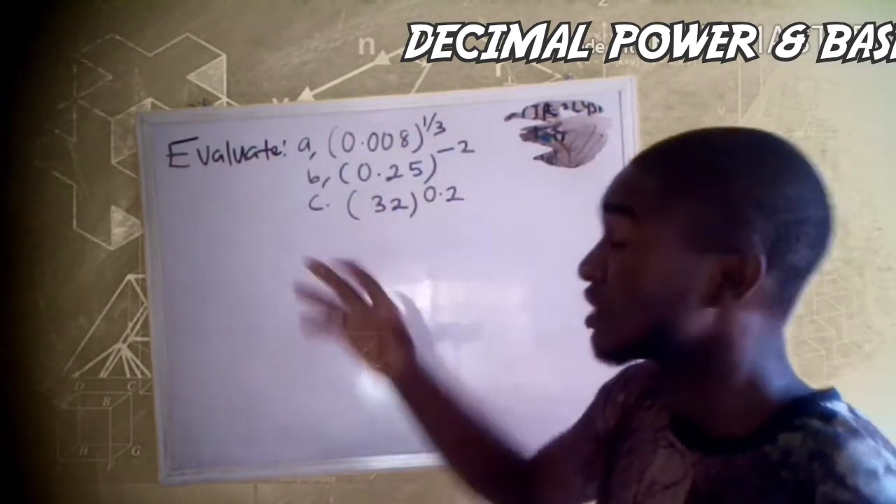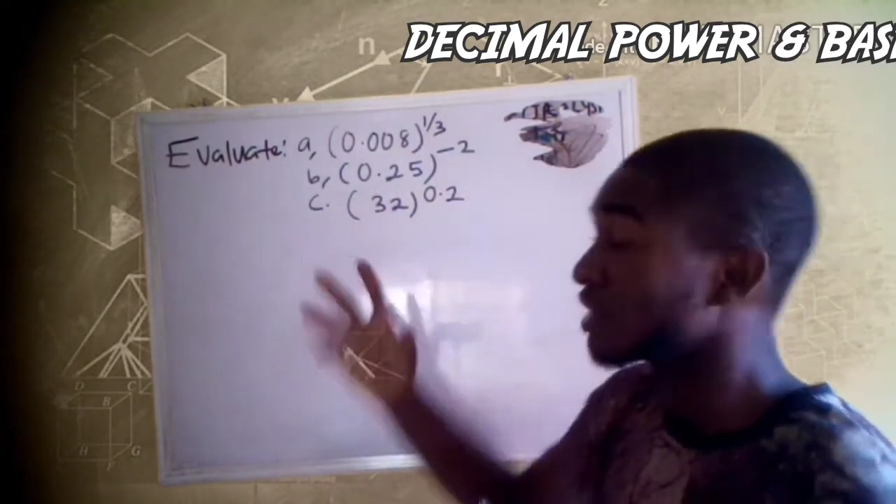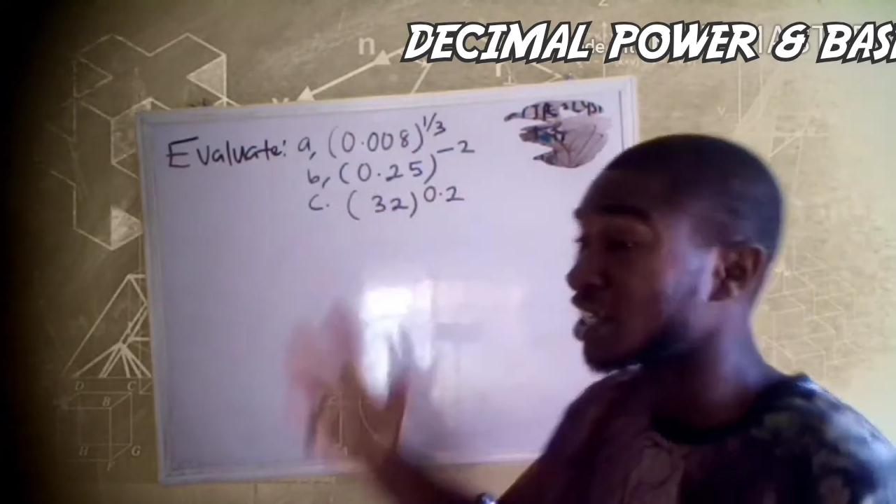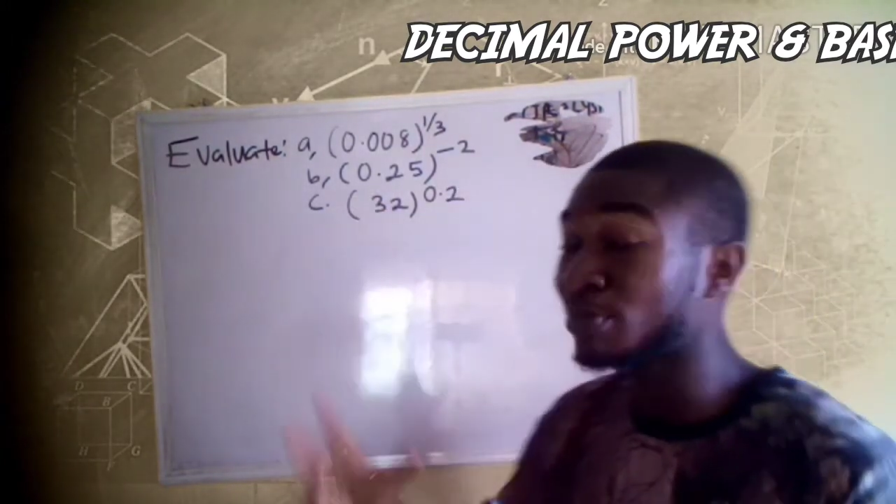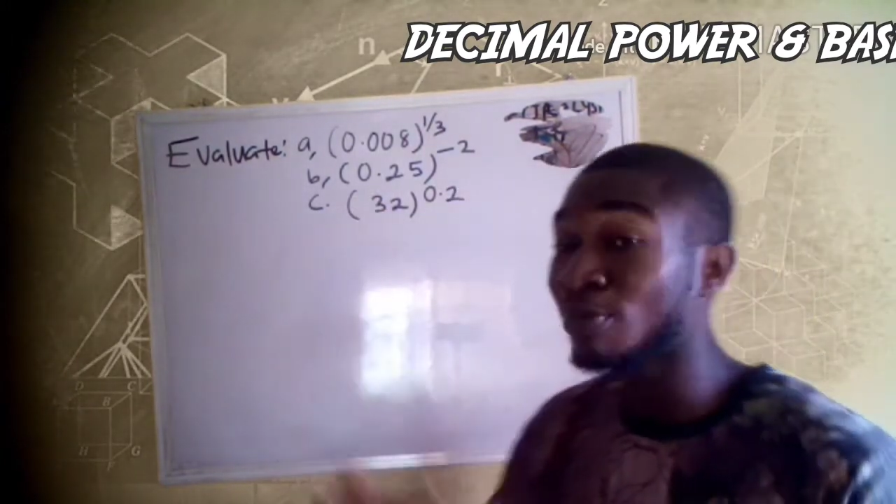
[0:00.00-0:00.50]

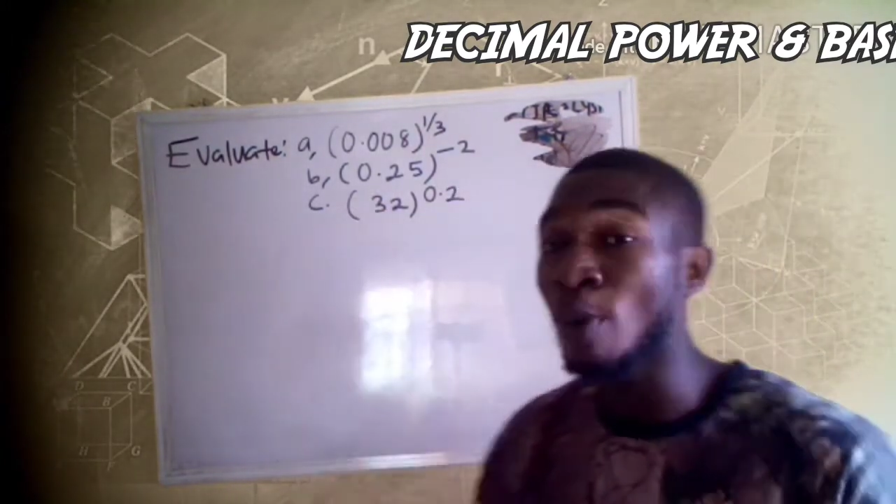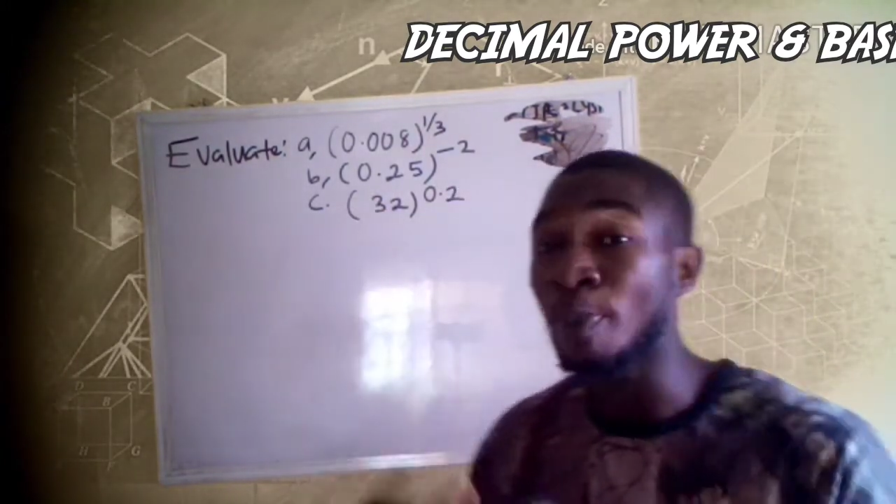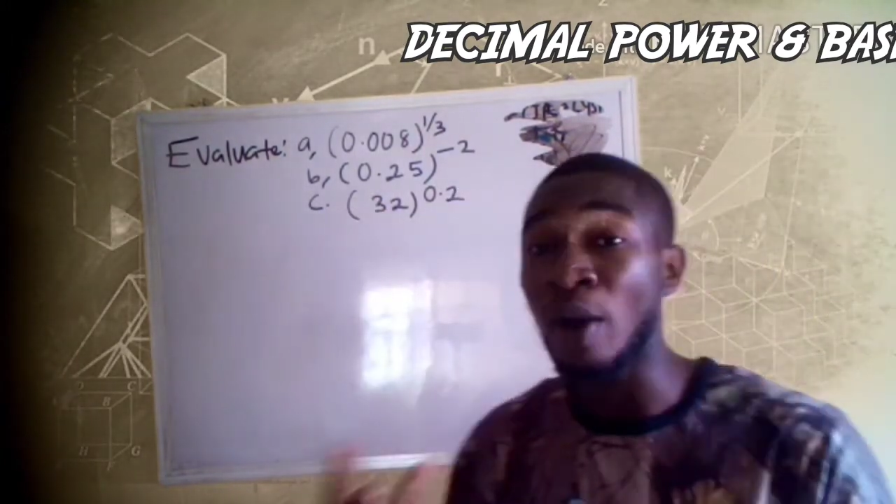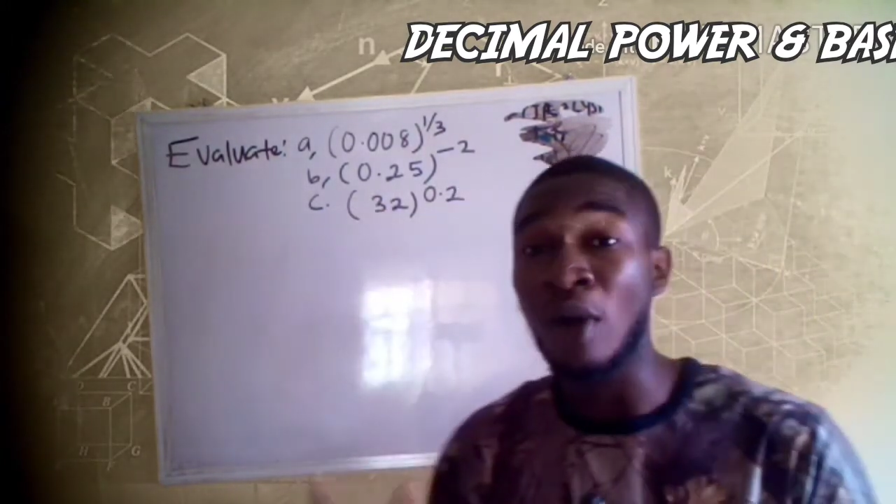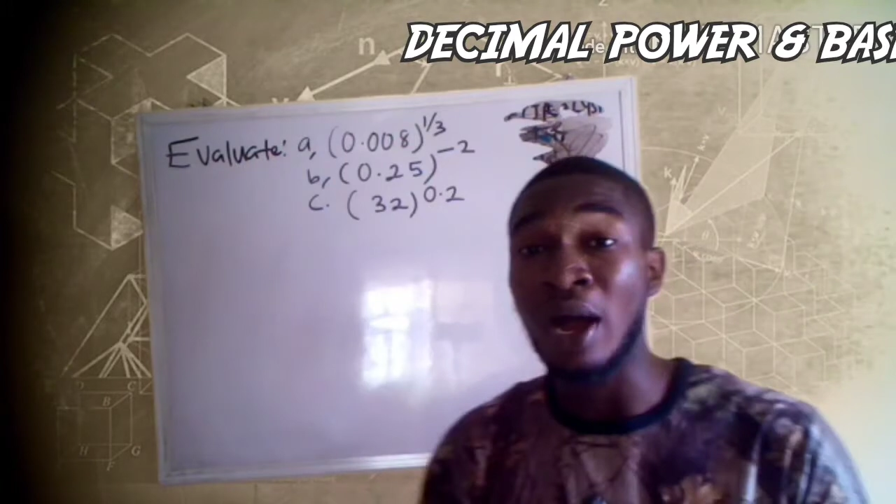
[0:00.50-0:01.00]
decimal
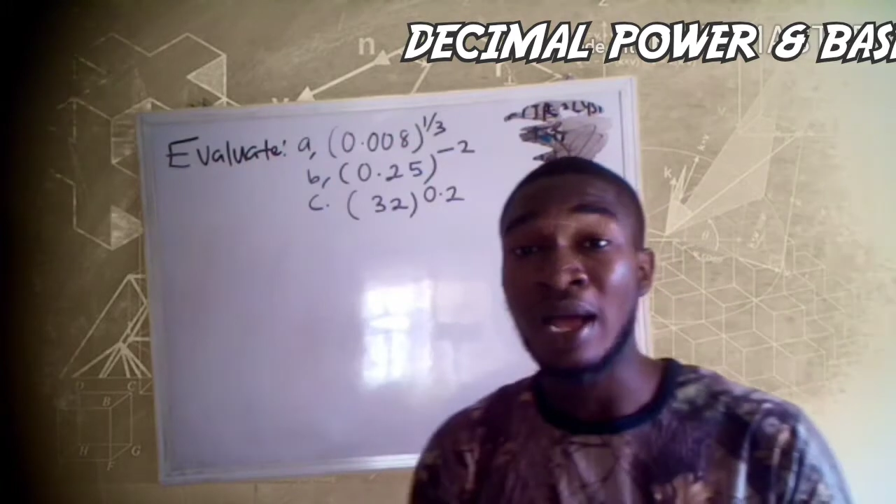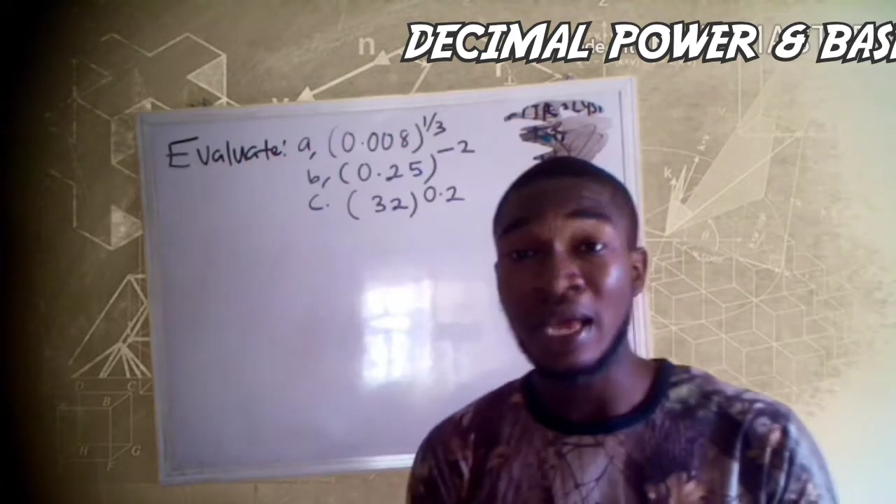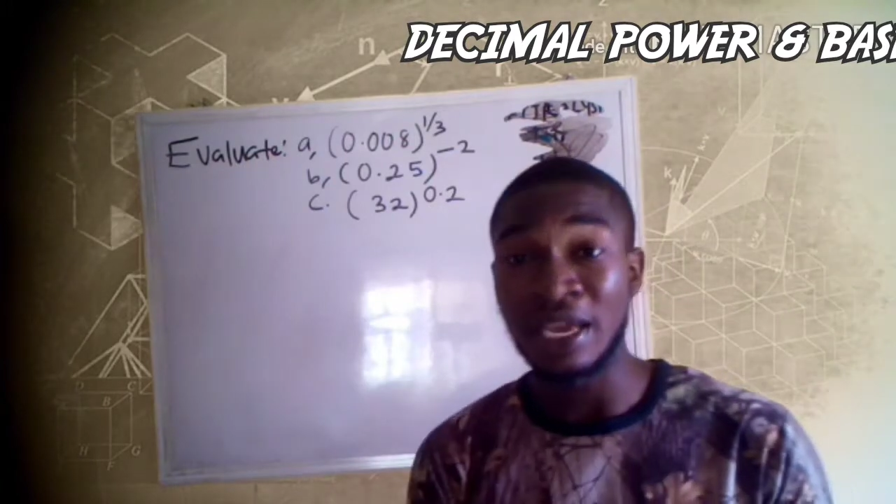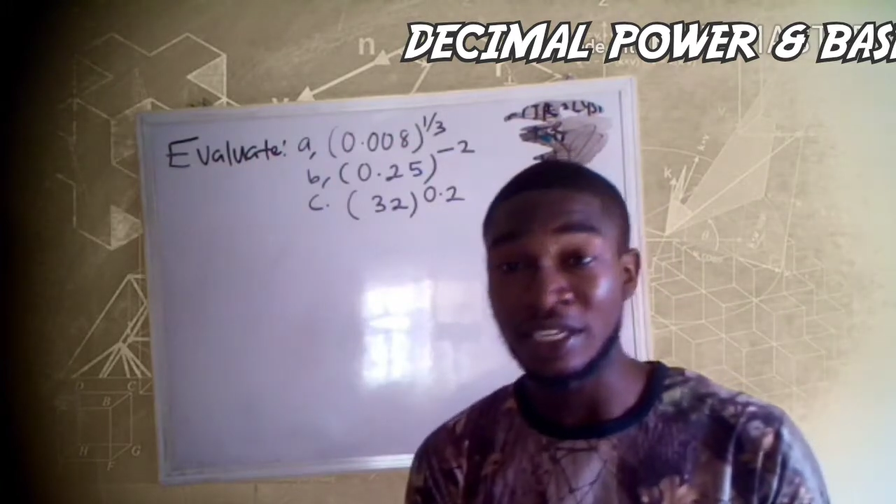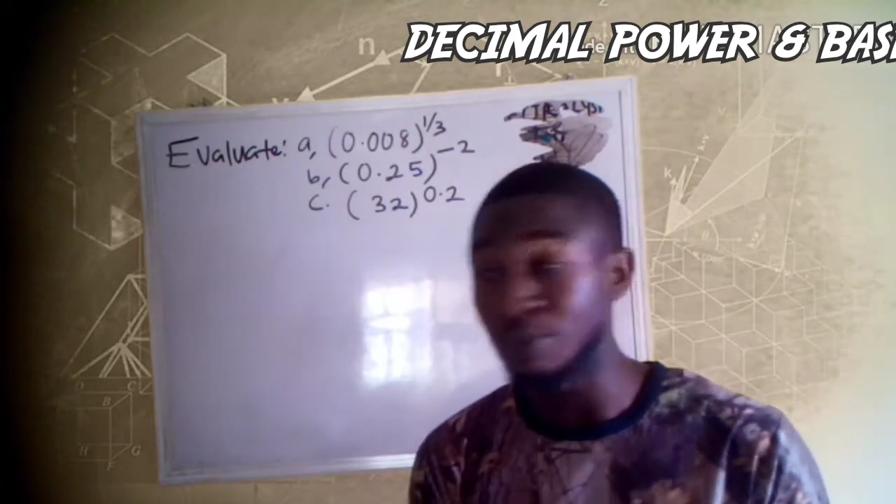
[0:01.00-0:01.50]
power and the